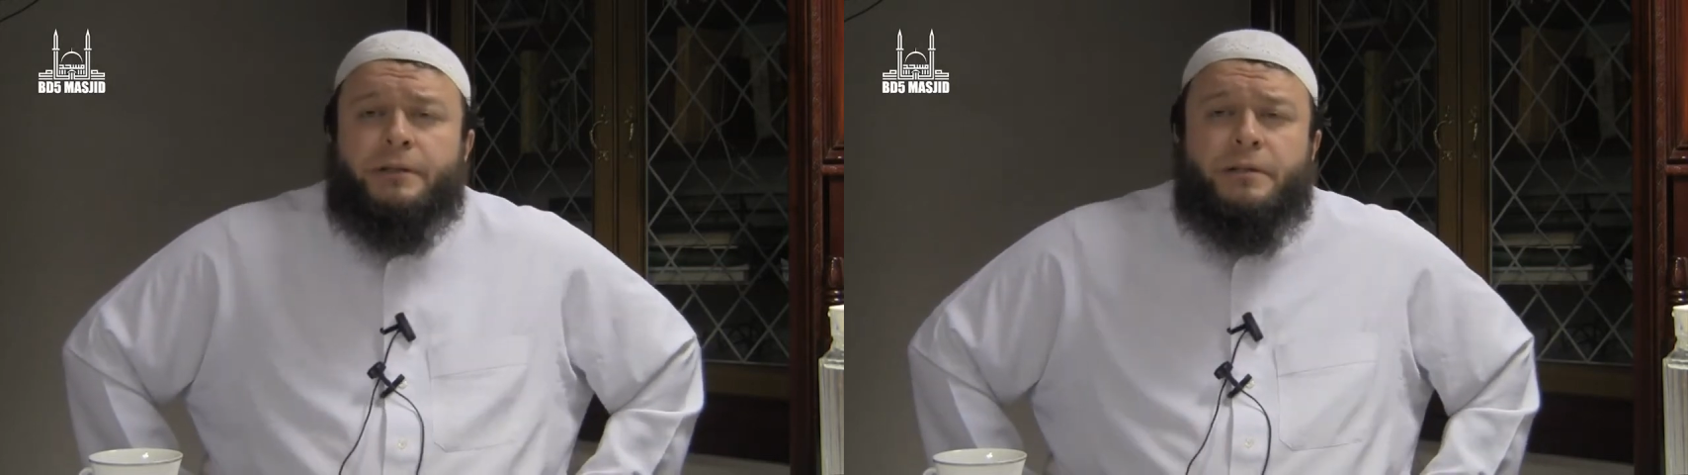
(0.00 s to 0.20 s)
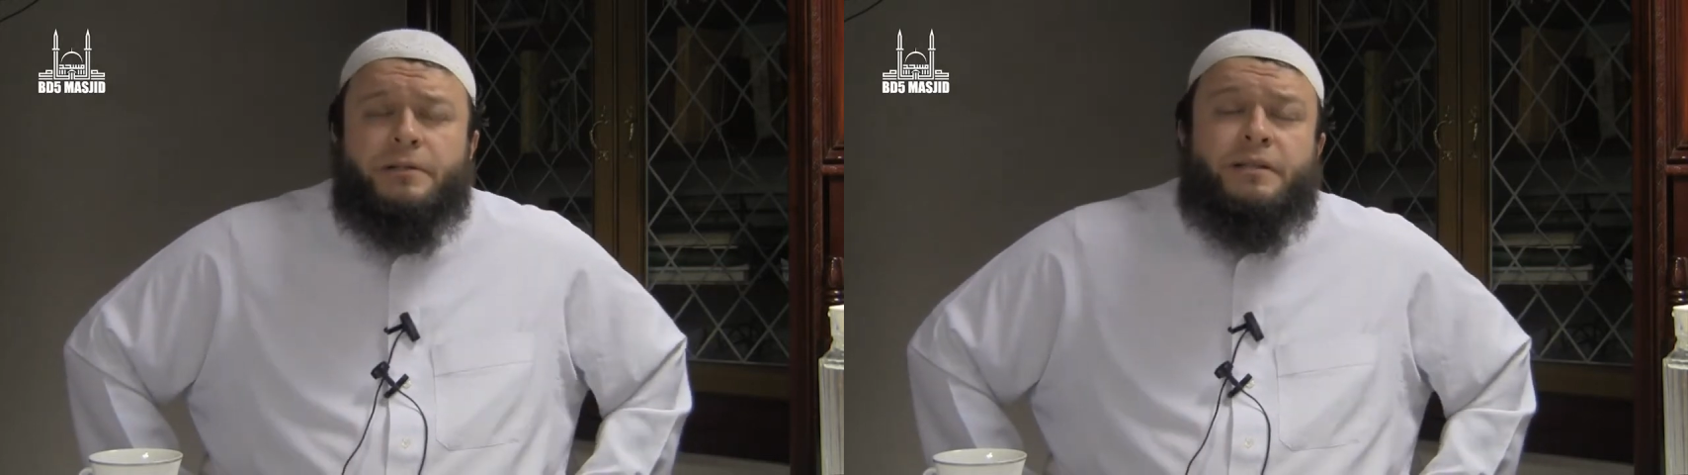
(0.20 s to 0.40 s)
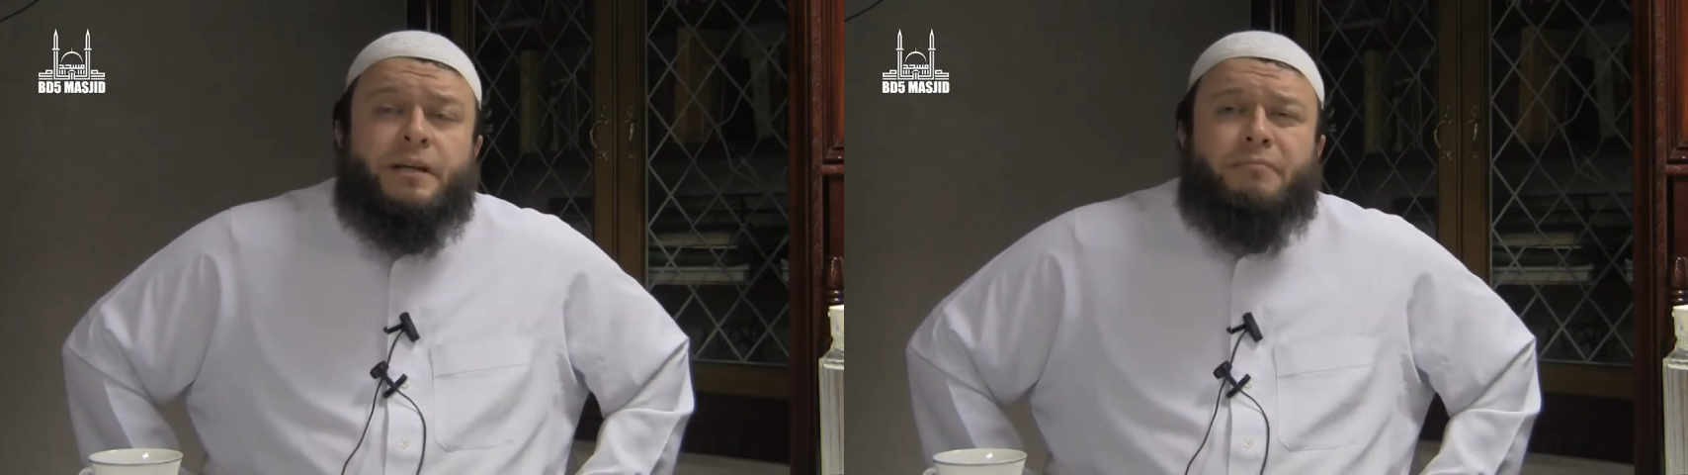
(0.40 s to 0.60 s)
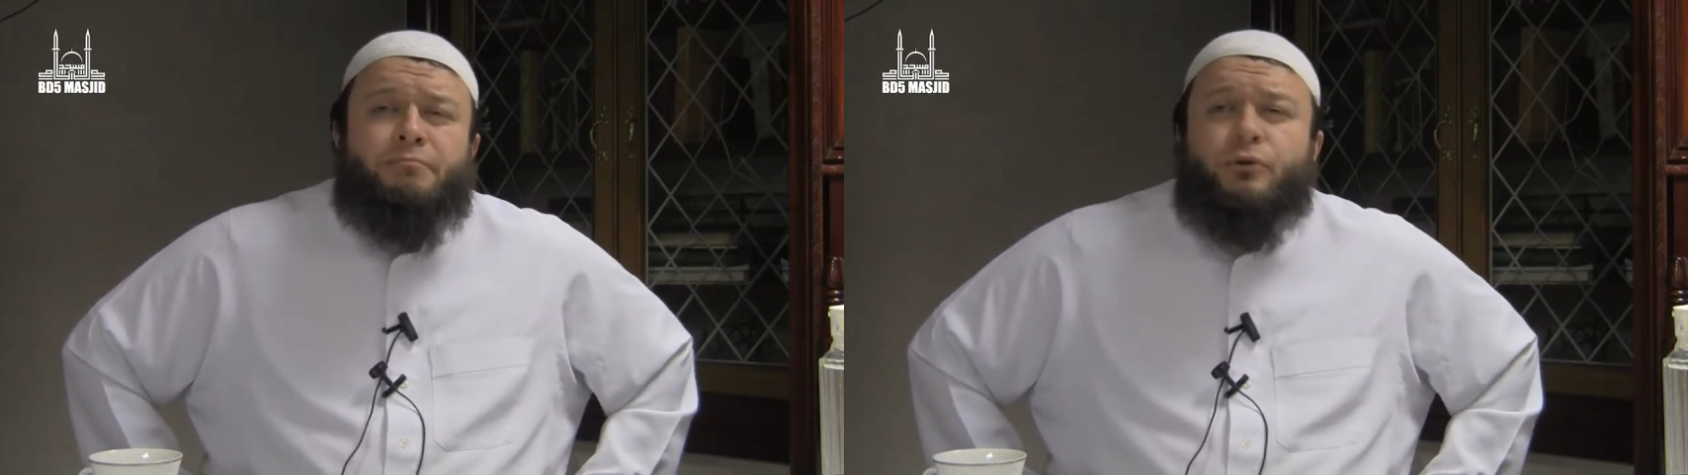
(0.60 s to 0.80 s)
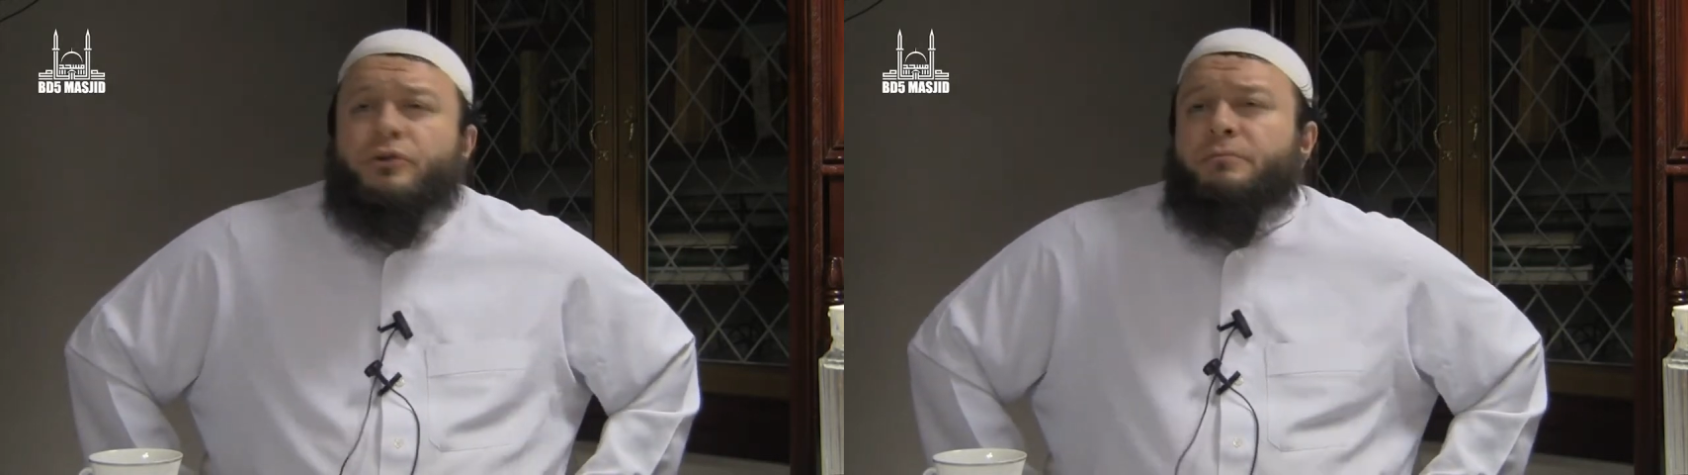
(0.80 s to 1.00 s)
is the
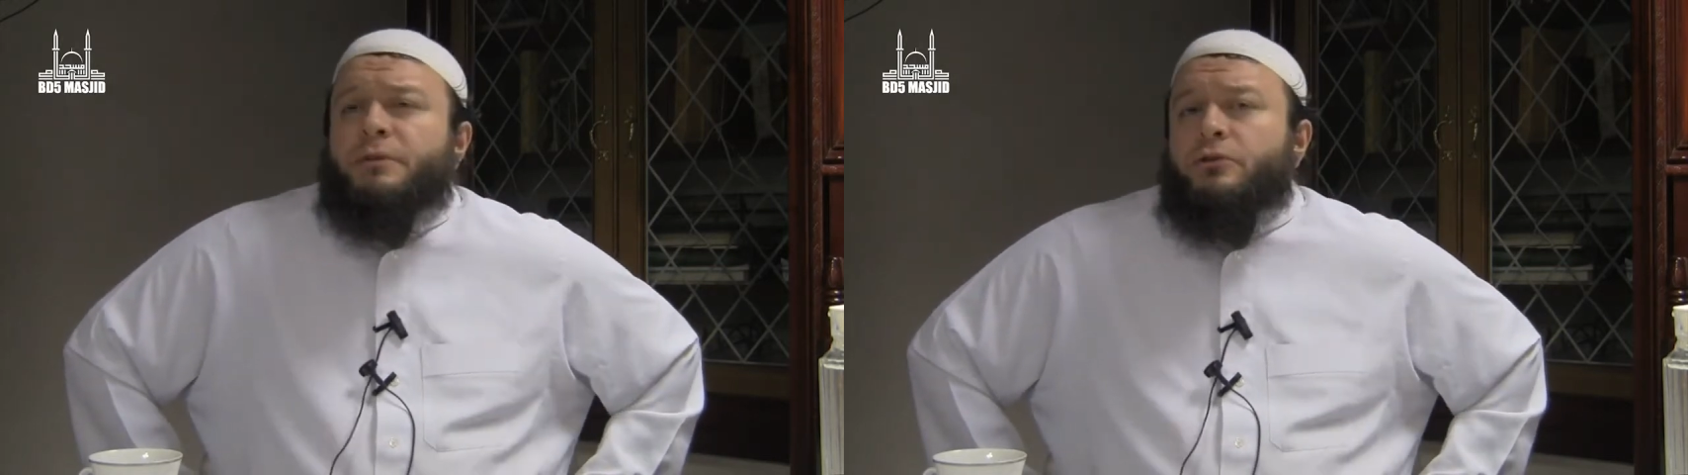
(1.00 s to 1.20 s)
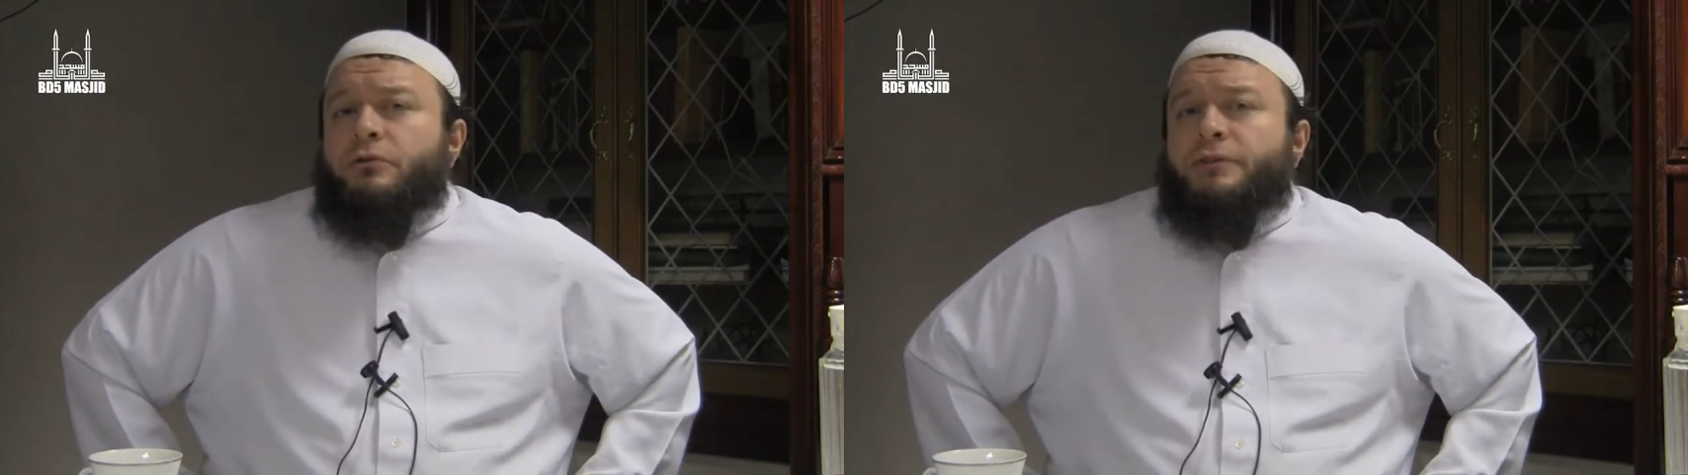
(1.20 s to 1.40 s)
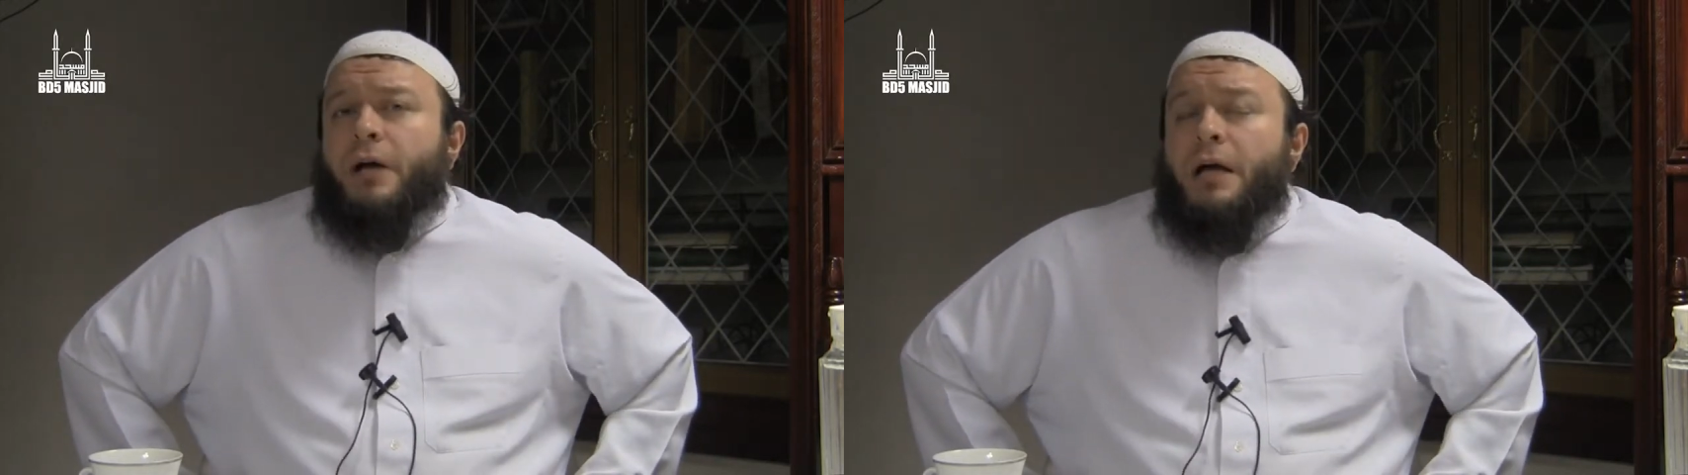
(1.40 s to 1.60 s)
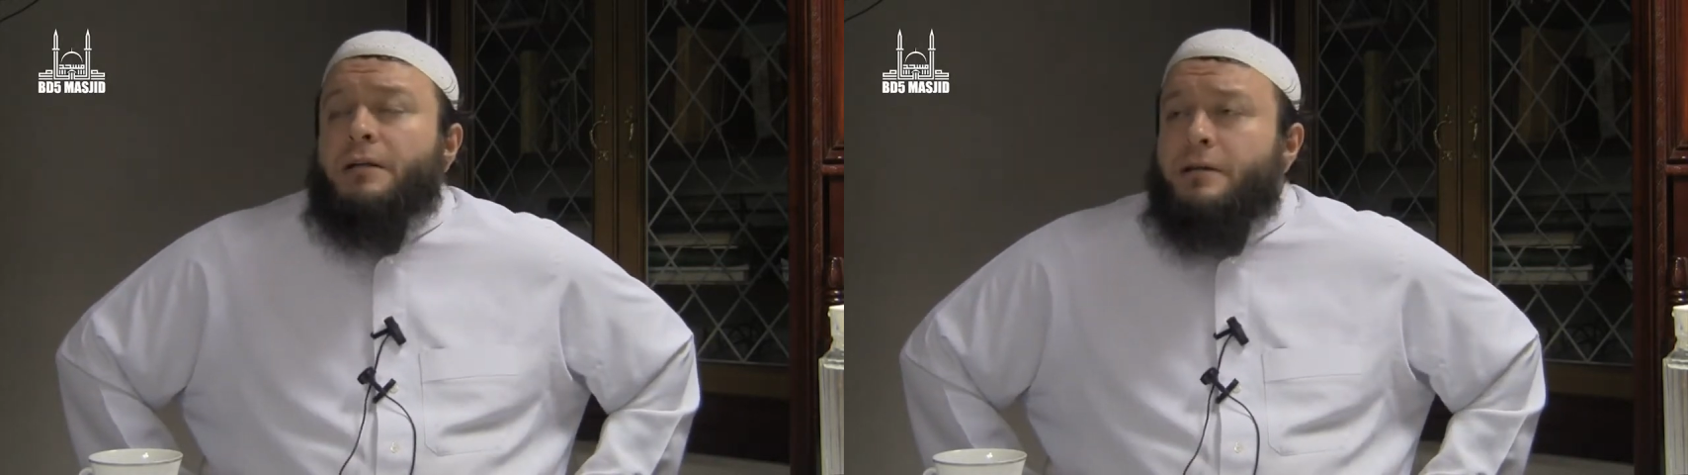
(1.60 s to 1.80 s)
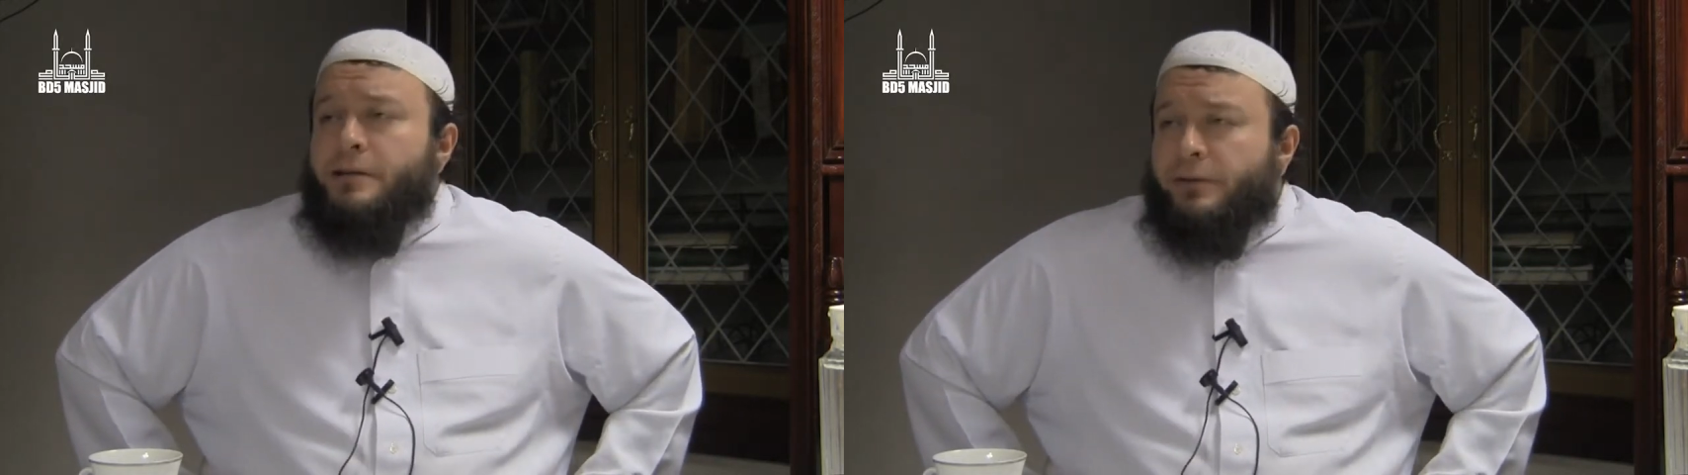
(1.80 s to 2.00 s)
embodiment of the
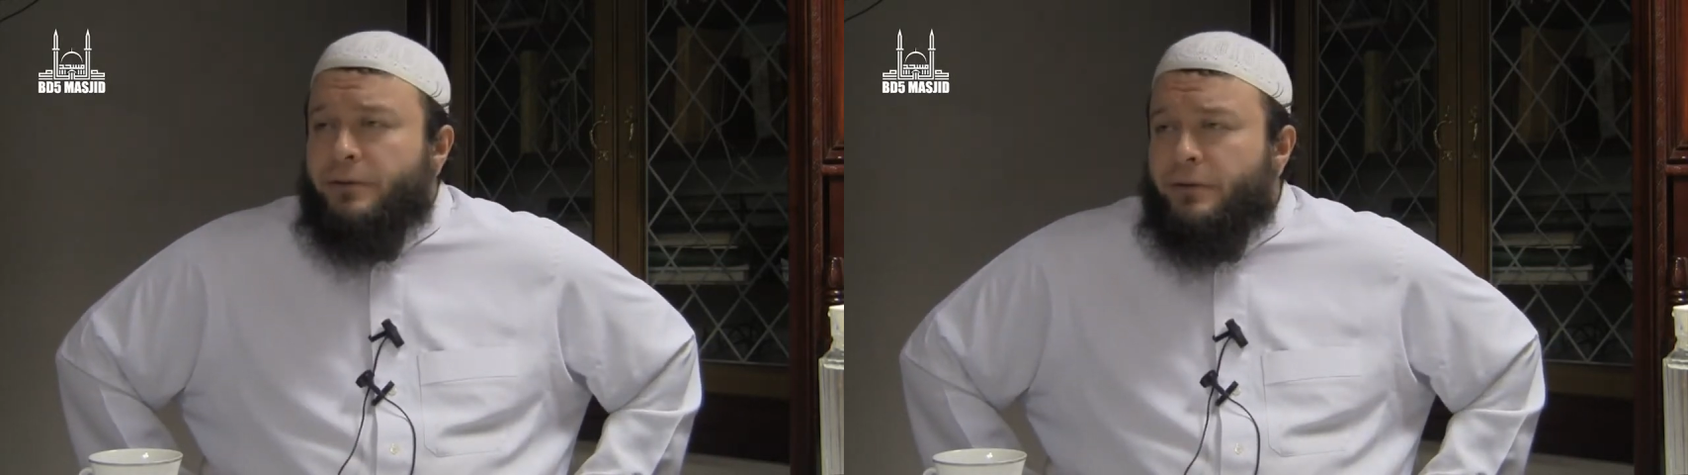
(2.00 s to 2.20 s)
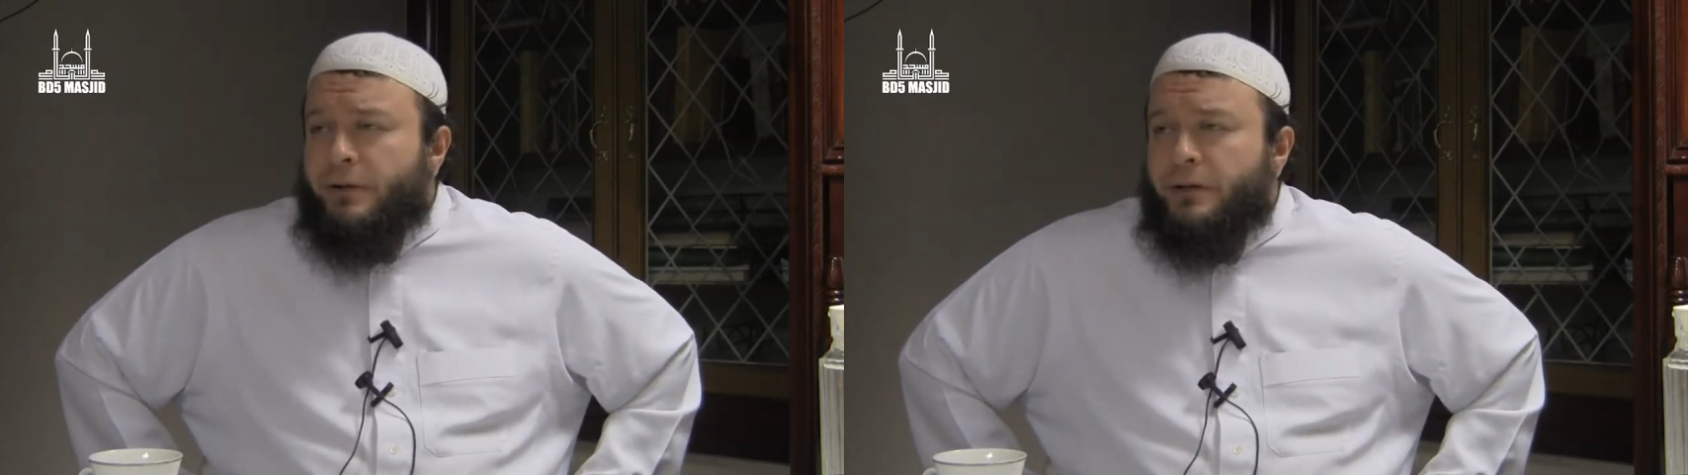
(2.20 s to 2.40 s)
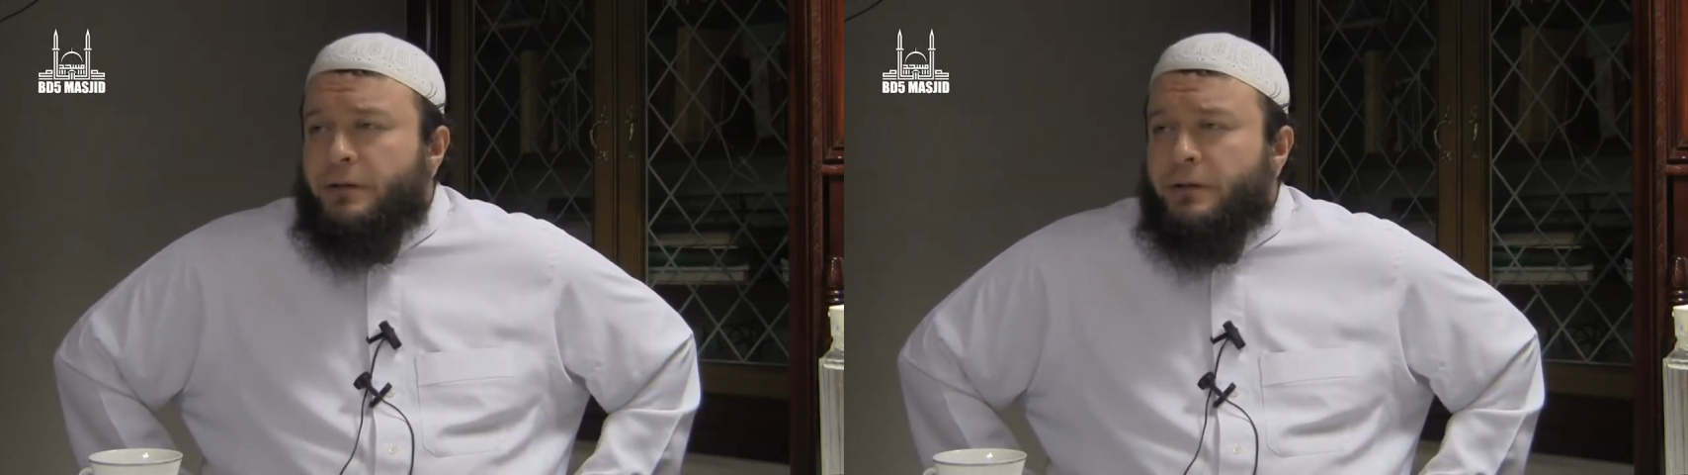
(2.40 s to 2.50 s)
hadith